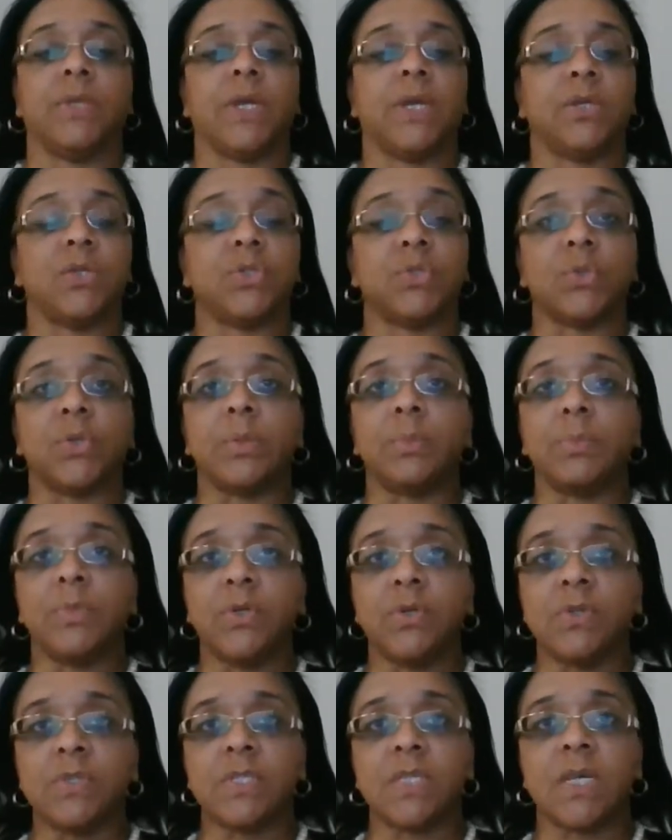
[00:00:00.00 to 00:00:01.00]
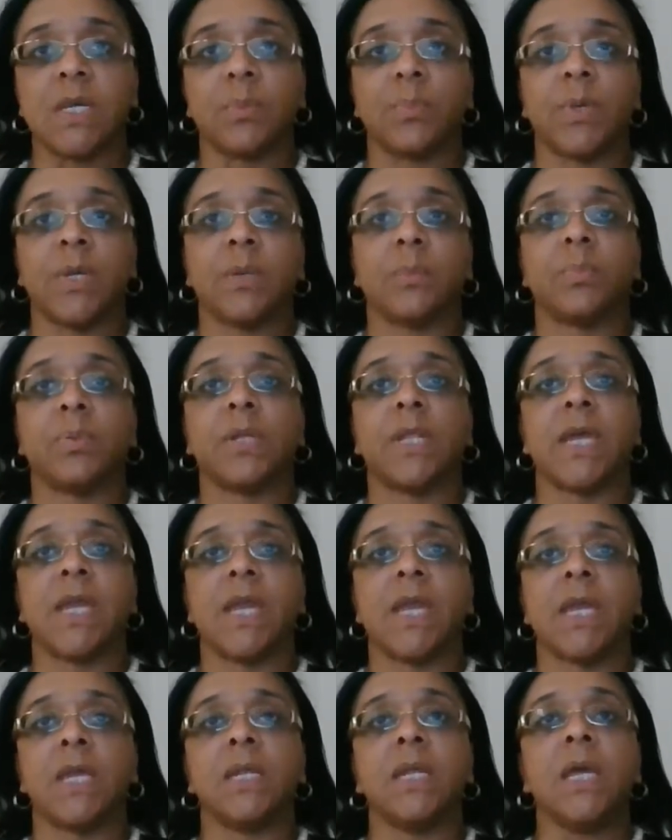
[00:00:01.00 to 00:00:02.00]
They enjoy music being
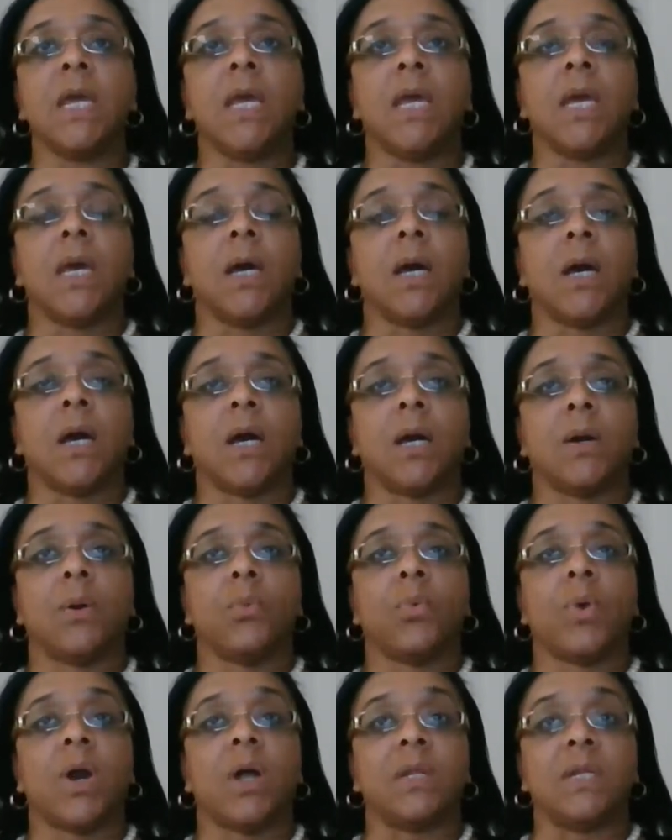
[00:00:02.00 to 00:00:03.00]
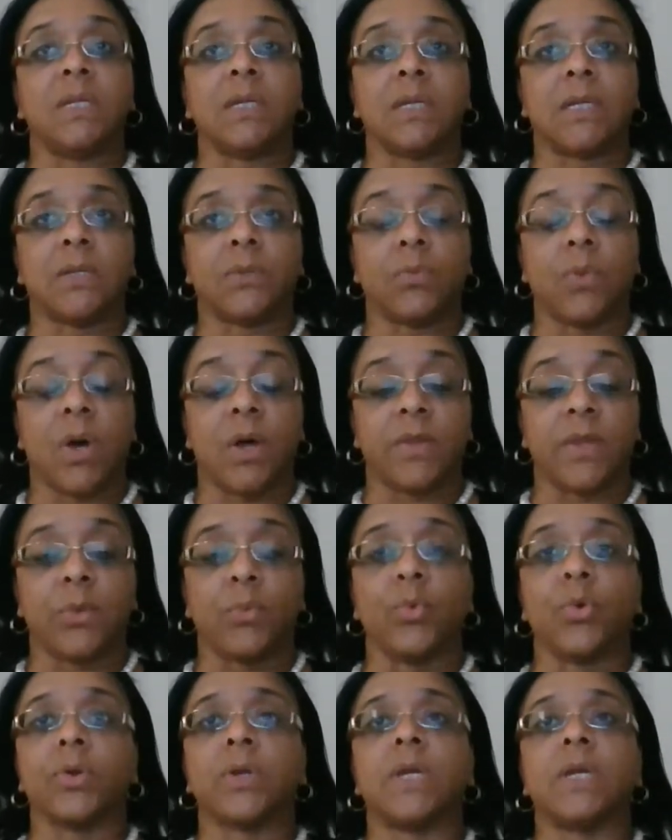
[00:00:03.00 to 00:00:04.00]
played while they
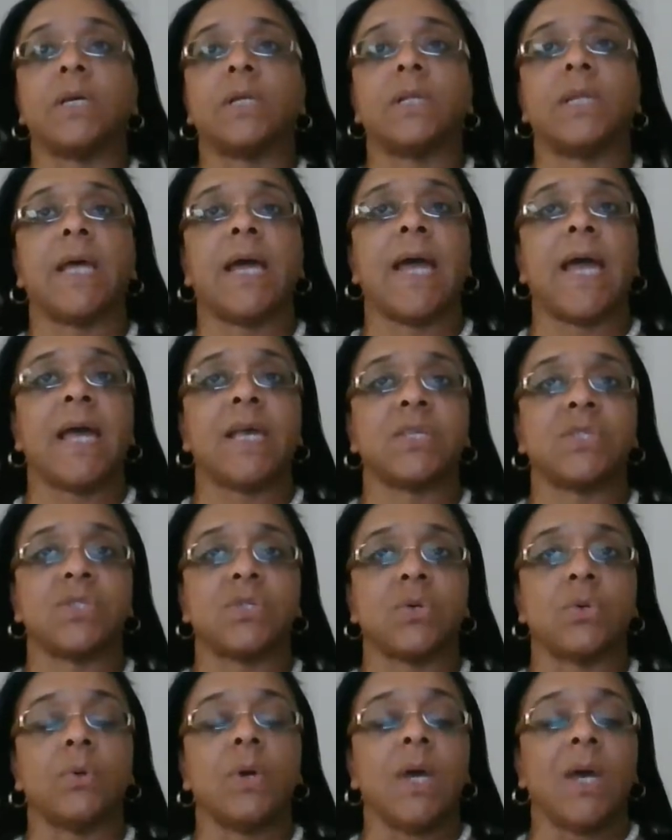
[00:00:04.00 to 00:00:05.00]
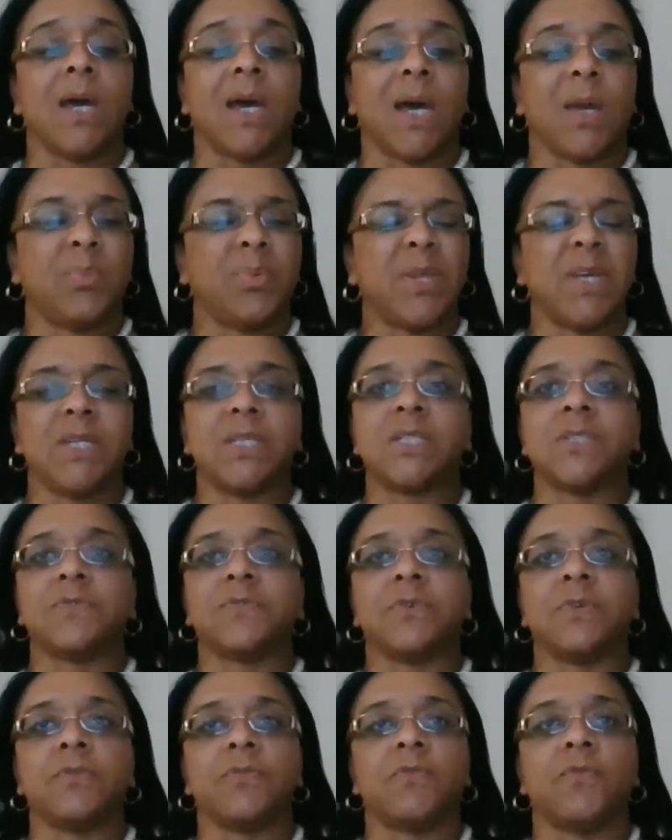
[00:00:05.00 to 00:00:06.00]
work in class. So I play
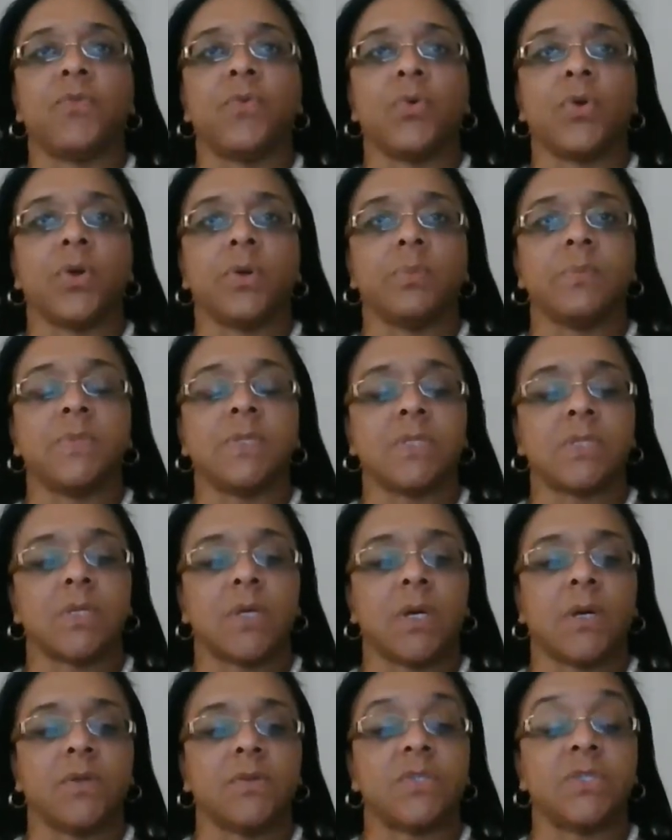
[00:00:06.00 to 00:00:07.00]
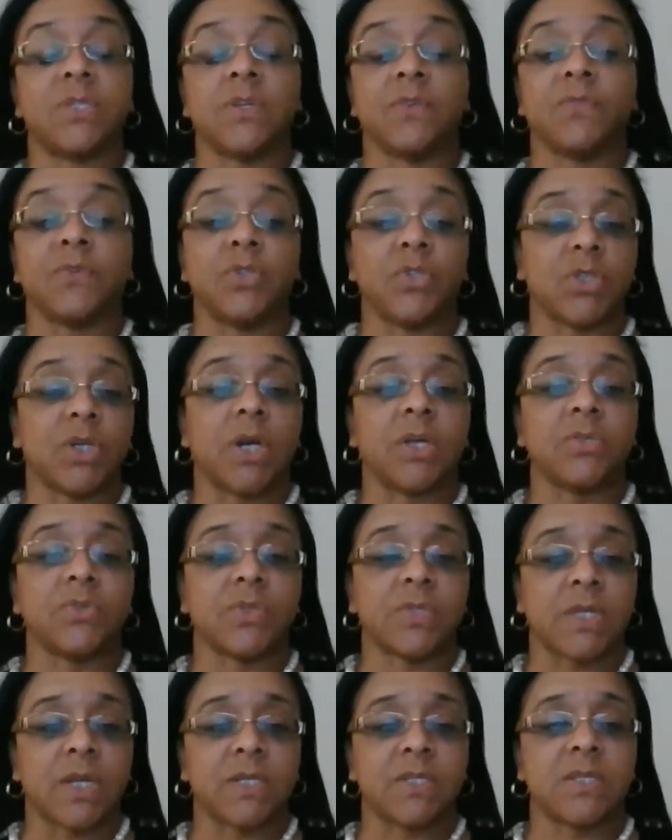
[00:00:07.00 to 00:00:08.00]
different forms, different
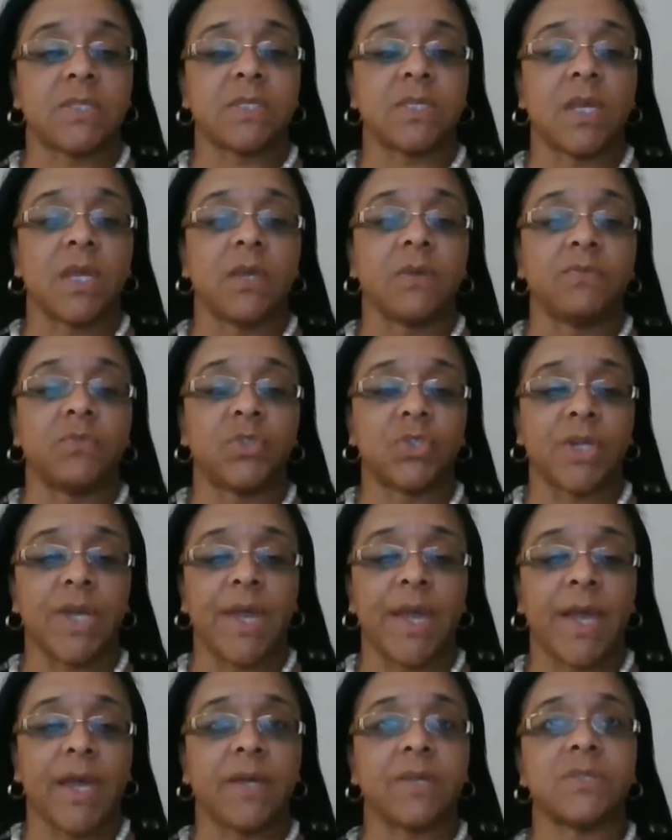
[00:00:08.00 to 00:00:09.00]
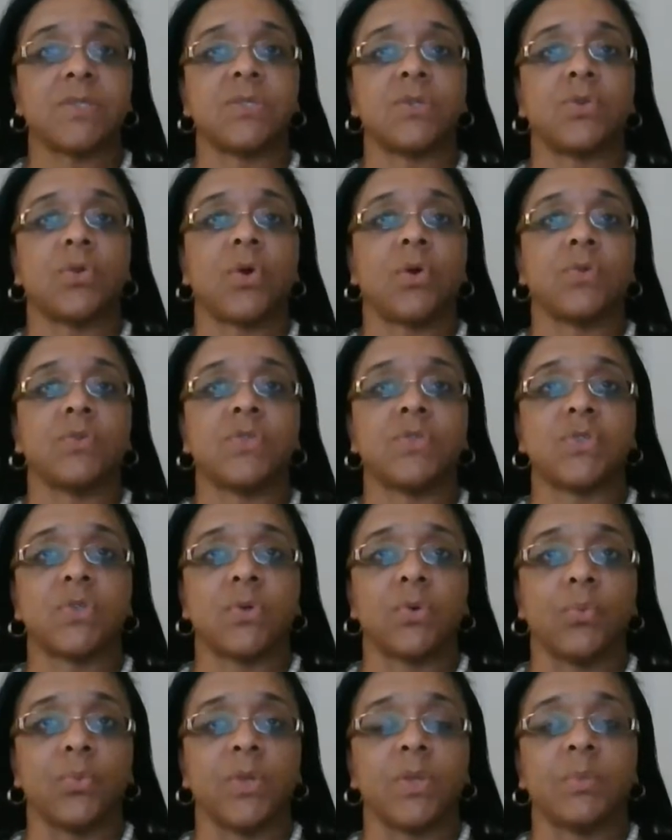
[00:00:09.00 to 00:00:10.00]
genres, I should say, of jazz and
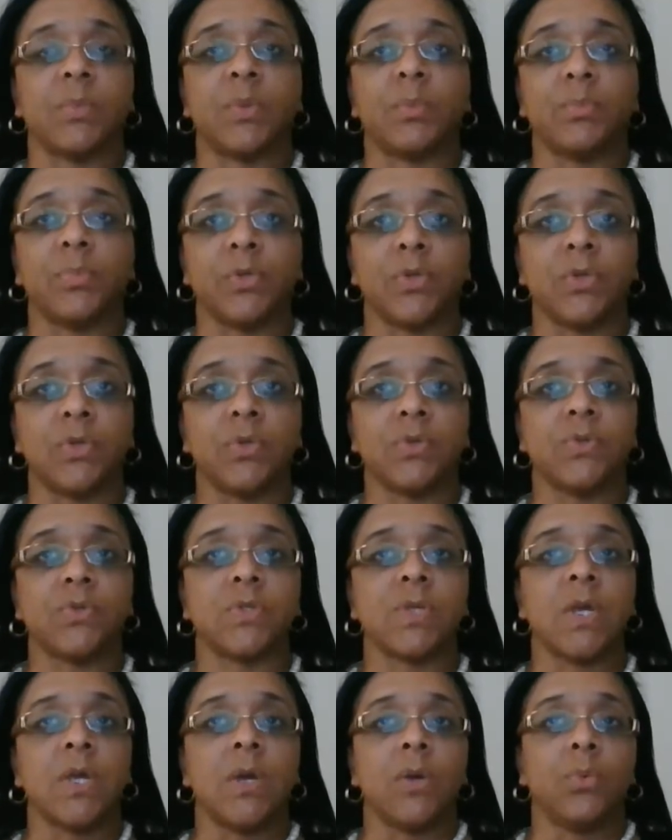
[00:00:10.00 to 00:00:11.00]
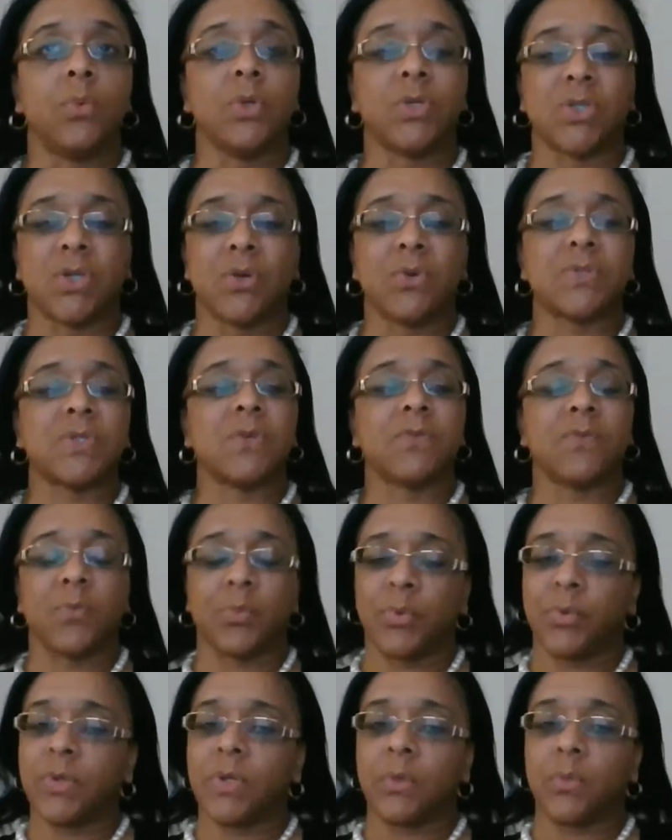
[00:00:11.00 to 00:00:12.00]
also rhythm and blues, which goes over
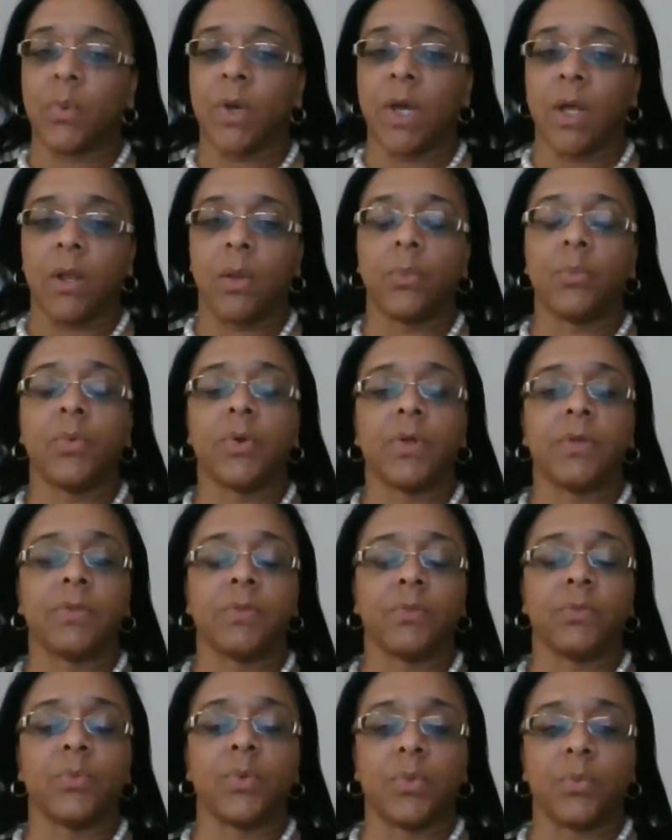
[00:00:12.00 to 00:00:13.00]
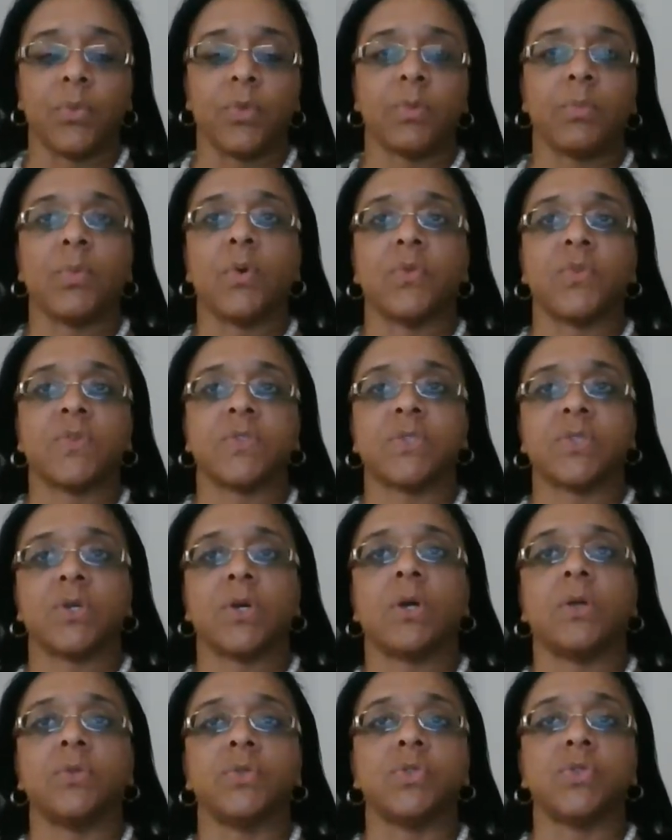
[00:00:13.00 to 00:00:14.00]
pretty well with most
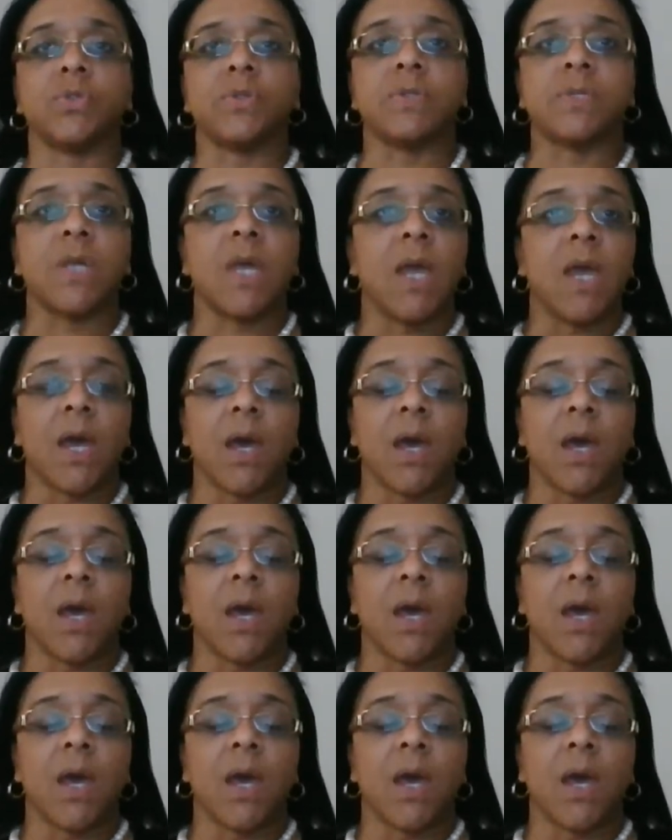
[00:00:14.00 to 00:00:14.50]
cultures.